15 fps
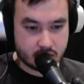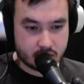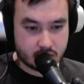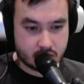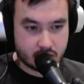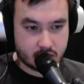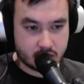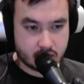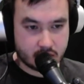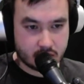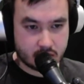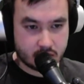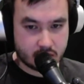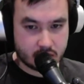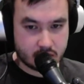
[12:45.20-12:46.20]

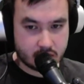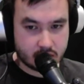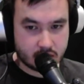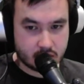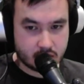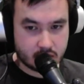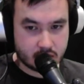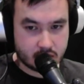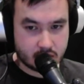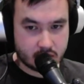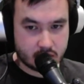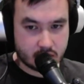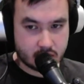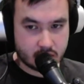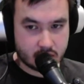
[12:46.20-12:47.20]

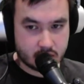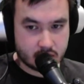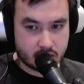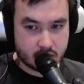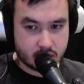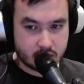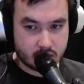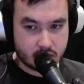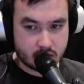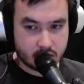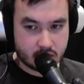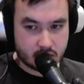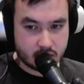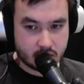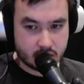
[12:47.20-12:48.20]

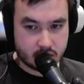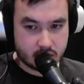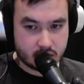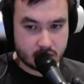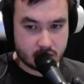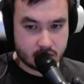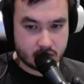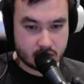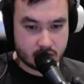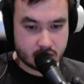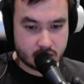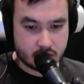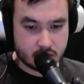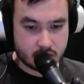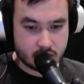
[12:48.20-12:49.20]

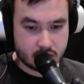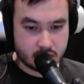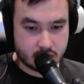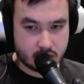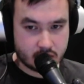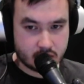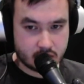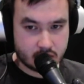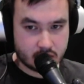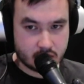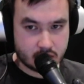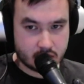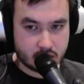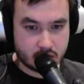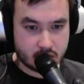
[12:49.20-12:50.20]

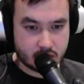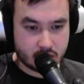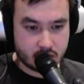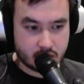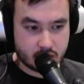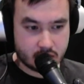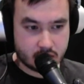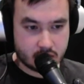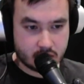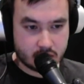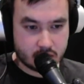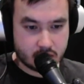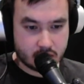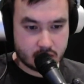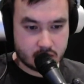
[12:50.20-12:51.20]

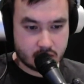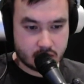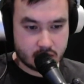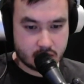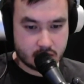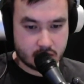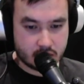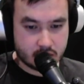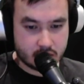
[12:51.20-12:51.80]
The person shown says nothing.